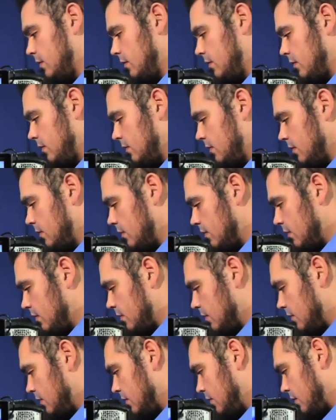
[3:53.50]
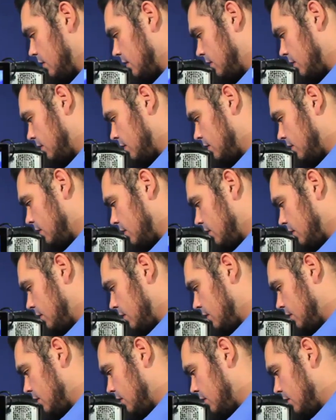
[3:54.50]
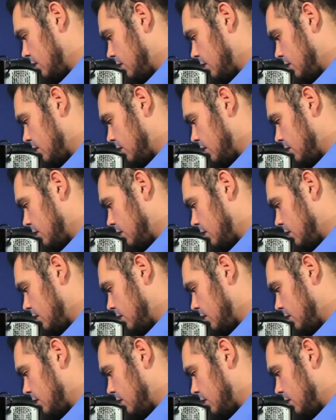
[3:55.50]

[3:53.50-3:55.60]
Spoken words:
(no one is talking)